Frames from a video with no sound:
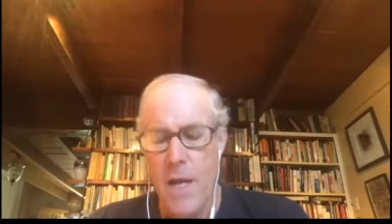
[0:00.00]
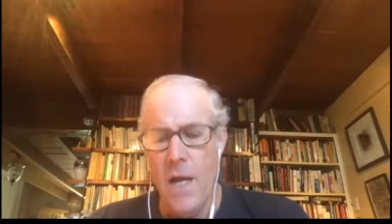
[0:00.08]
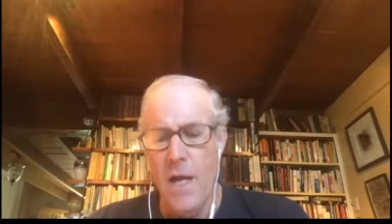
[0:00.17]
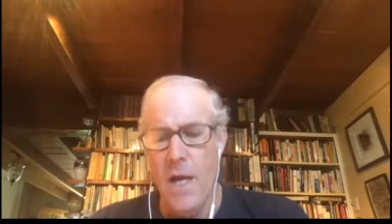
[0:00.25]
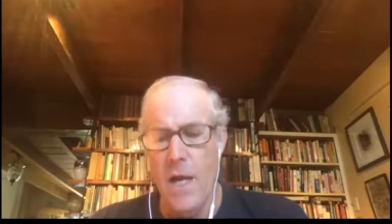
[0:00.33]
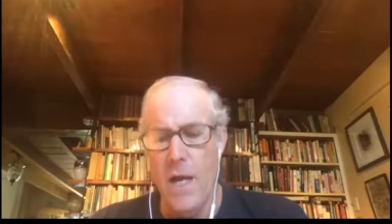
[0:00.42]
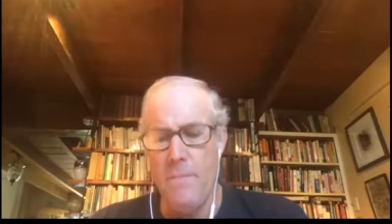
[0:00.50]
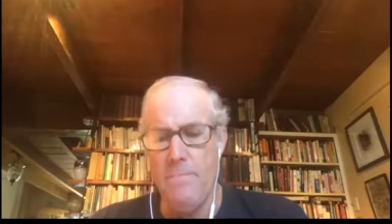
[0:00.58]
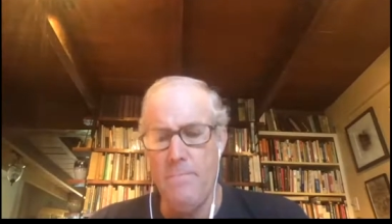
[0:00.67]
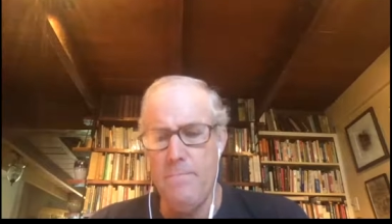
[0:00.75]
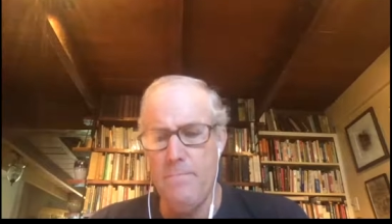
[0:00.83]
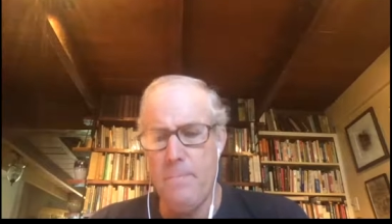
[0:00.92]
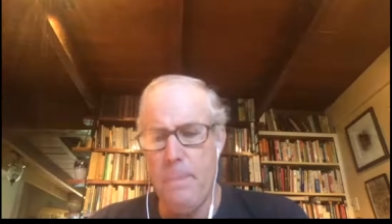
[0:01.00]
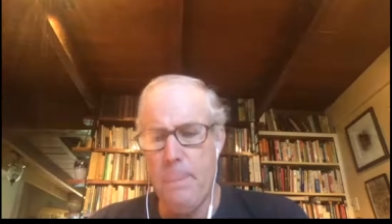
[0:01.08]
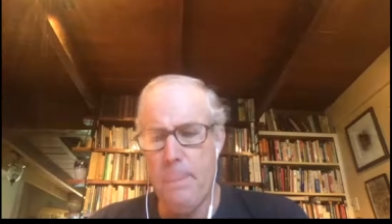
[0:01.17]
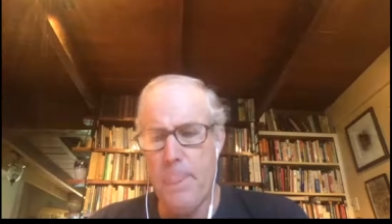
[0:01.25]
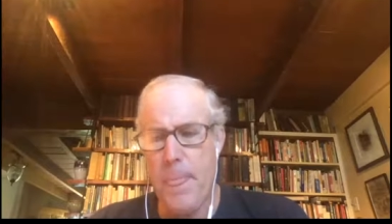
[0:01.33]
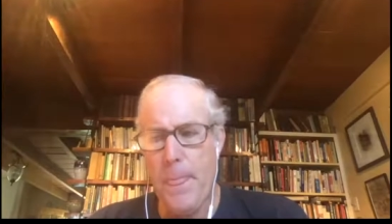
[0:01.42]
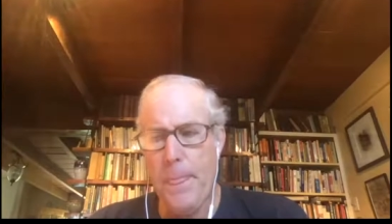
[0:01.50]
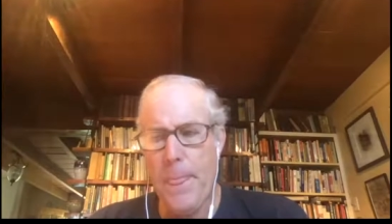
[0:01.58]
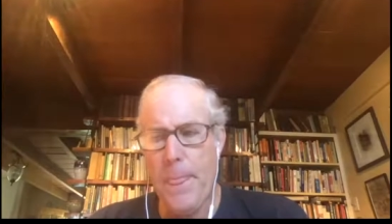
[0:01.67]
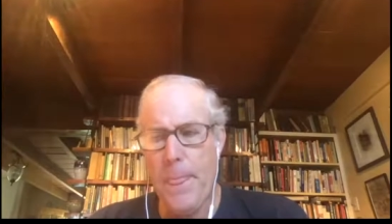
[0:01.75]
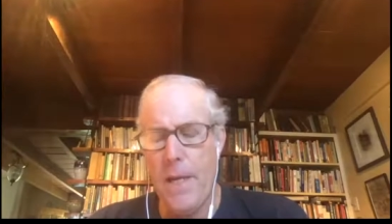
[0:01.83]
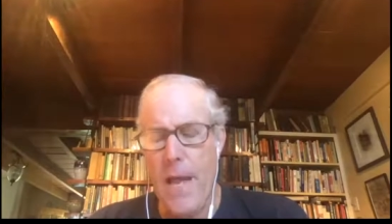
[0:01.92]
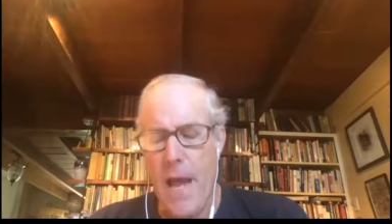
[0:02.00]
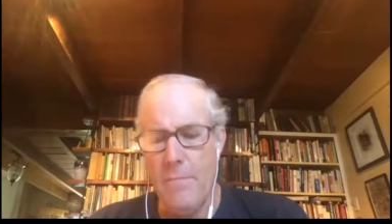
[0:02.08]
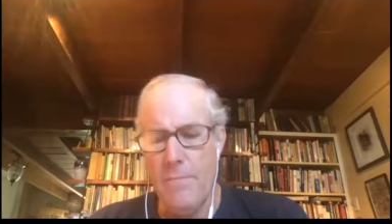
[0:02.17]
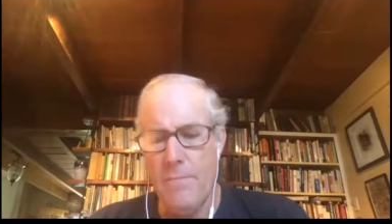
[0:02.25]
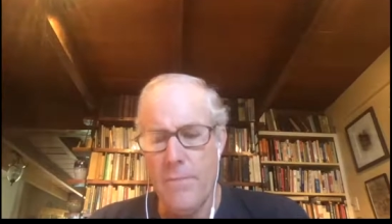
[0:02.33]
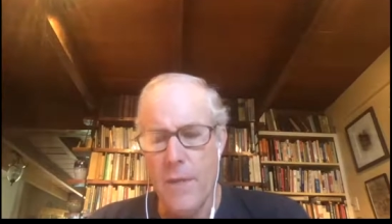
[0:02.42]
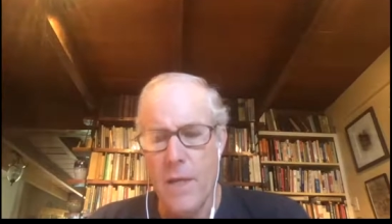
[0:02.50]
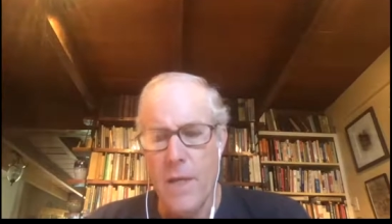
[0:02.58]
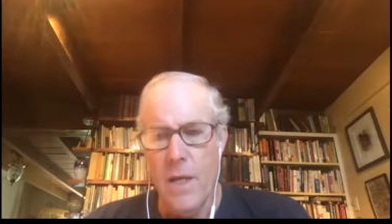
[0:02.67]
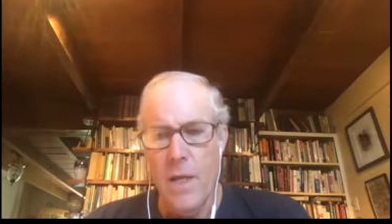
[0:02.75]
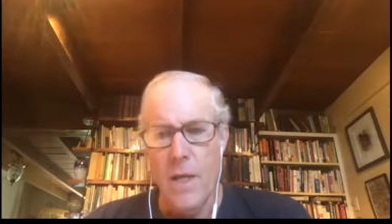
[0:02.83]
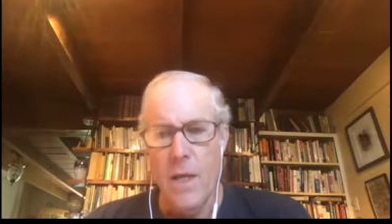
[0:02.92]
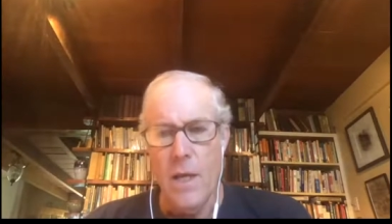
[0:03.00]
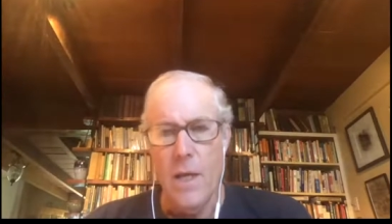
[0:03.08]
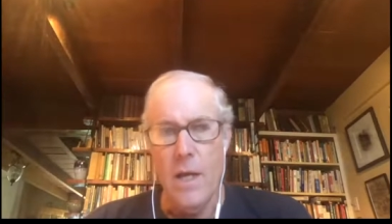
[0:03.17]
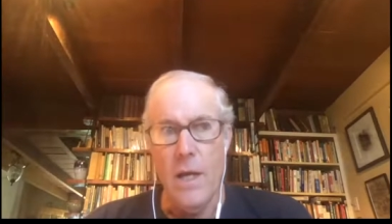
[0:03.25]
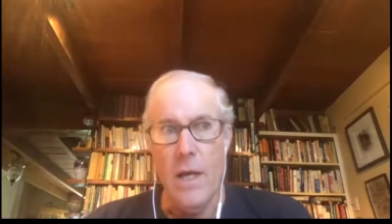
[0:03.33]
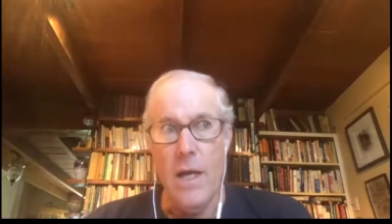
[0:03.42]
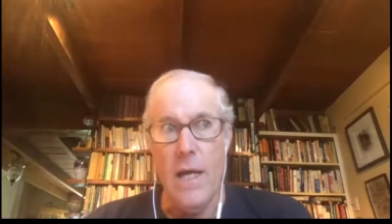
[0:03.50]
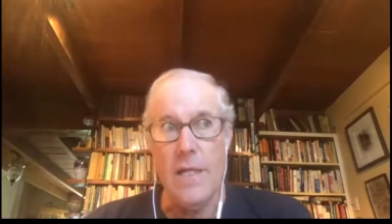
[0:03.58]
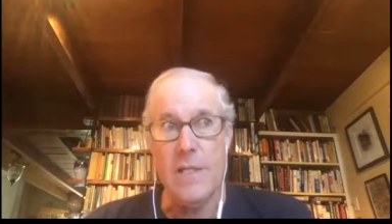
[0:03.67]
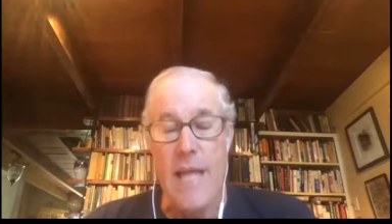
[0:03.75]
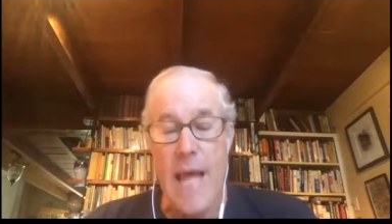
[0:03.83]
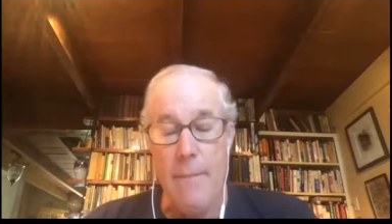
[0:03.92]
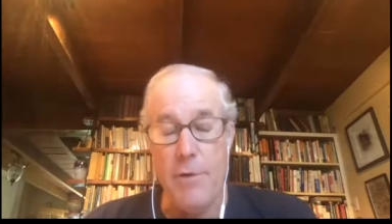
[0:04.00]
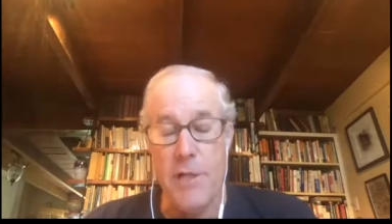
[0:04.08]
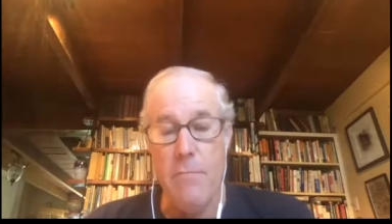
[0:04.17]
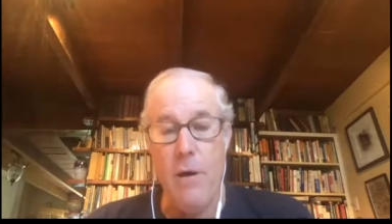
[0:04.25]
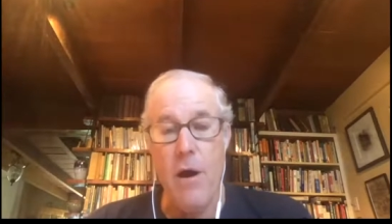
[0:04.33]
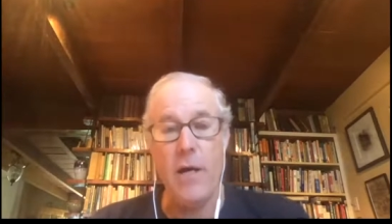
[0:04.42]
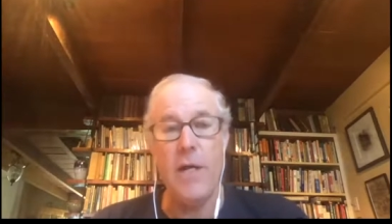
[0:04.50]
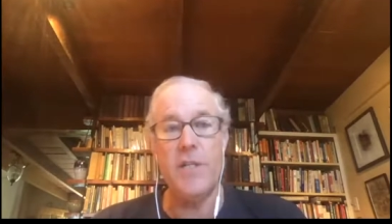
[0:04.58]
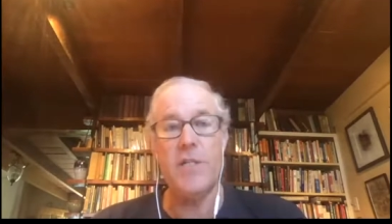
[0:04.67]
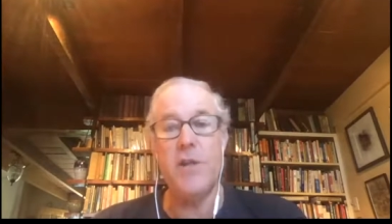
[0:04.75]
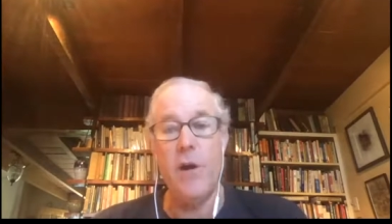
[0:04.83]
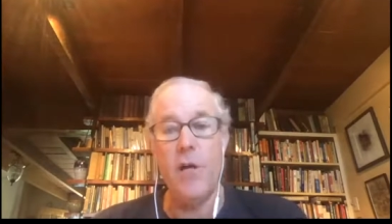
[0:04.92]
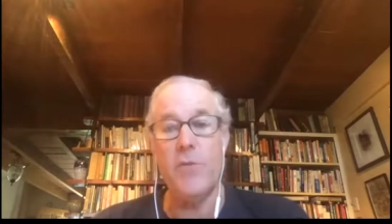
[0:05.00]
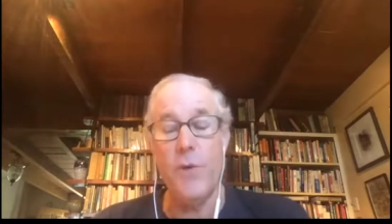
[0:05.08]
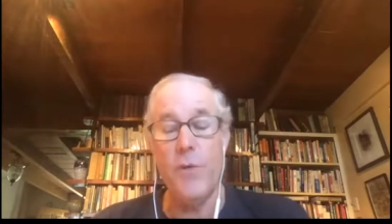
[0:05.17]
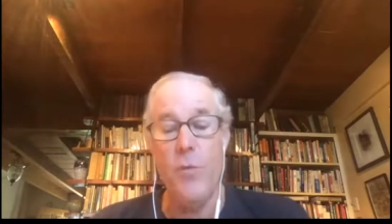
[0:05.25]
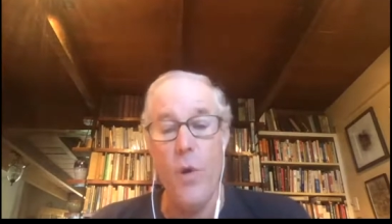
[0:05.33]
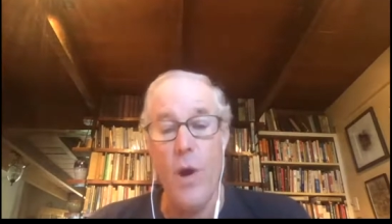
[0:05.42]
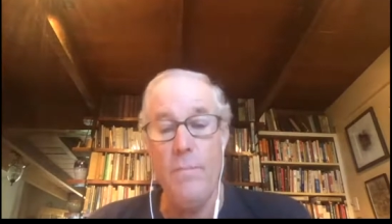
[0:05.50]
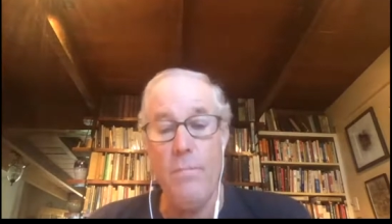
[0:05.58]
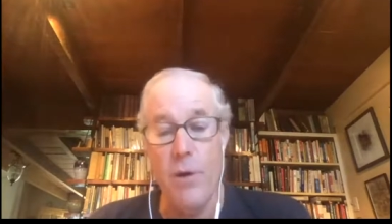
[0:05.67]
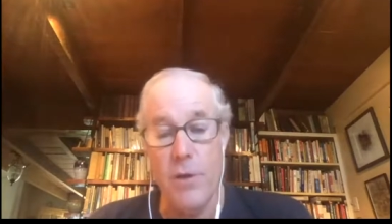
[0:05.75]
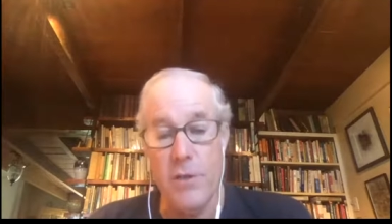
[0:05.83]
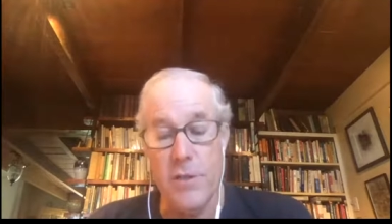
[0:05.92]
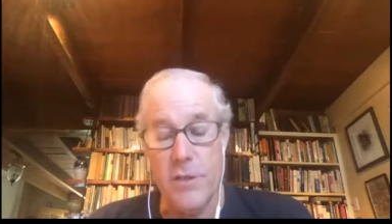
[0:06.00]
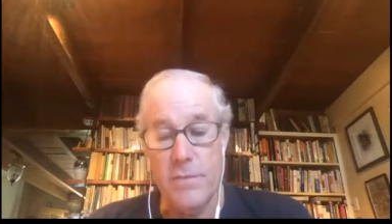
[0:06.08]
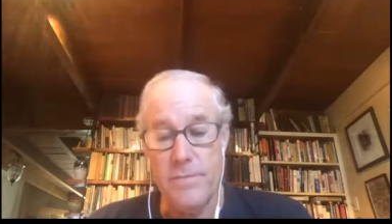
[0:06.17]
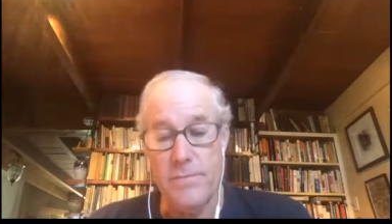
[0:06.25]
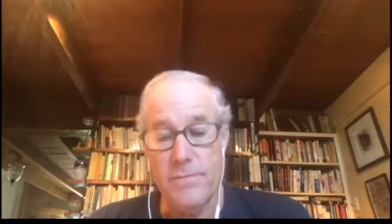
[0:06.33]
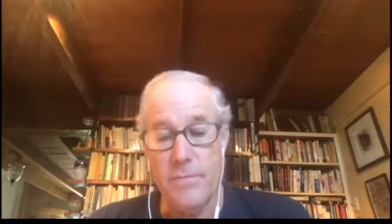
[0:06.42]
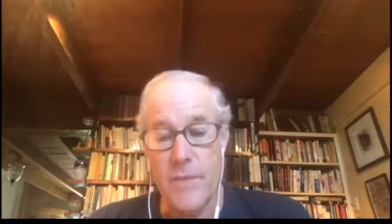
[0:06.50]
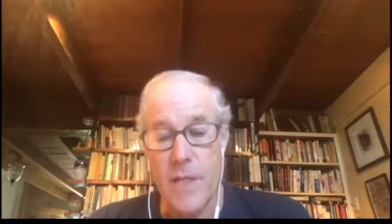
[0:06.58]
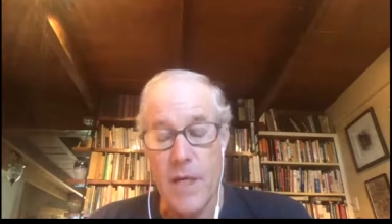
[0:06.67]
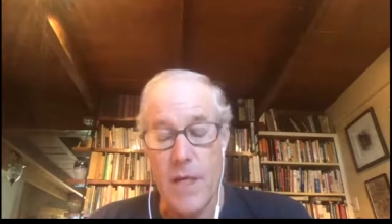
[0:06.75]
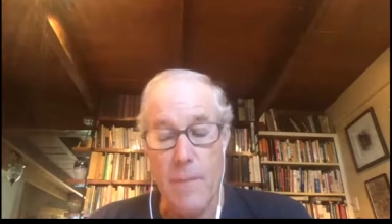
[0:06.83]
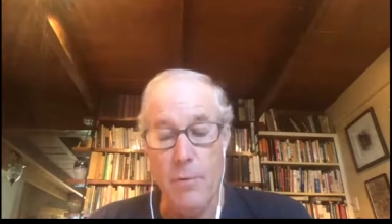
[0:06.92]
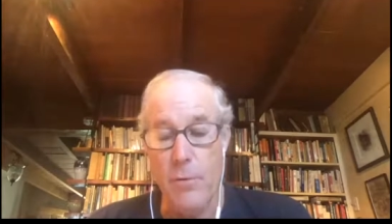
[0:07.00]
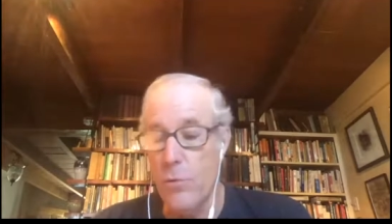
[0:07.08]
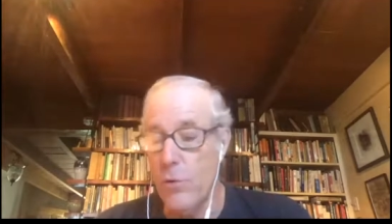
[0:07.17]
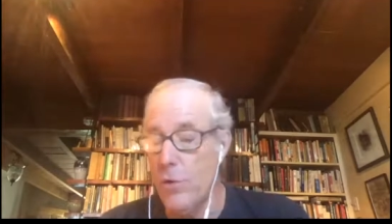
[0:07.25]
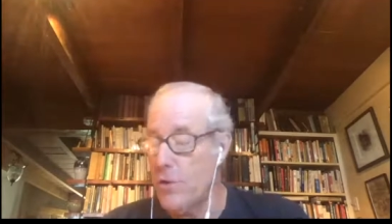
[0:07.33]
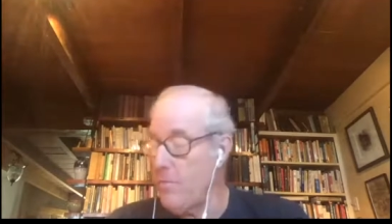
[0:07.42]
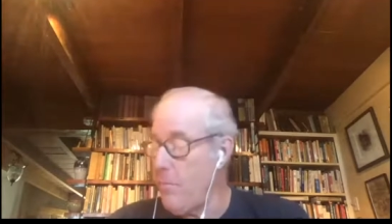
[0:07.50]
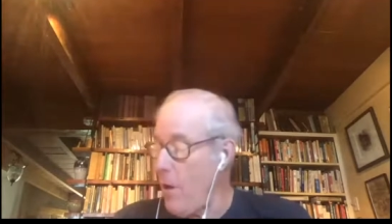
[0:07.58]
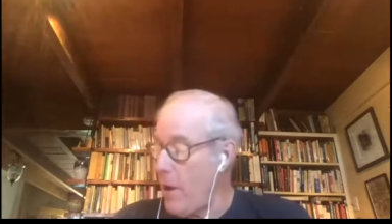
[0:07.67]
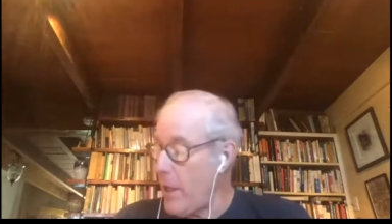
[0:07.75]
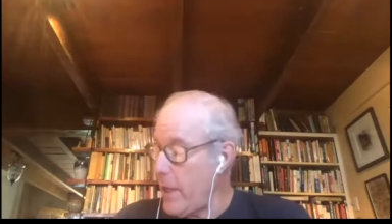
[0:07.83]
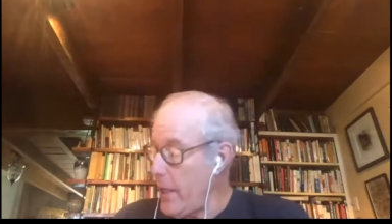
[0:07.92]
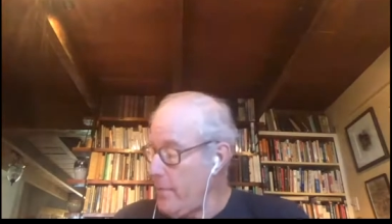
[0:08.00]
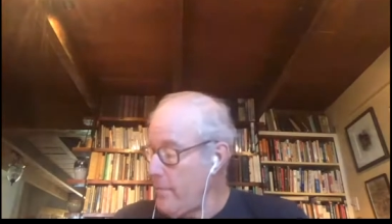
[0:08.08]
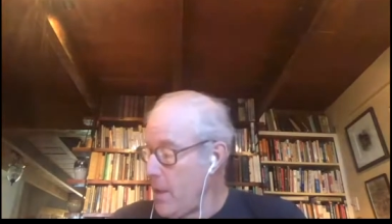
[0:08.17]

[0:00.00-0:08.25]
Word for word: Um, now, establishing a market starts with one person. A couple rules of marketing.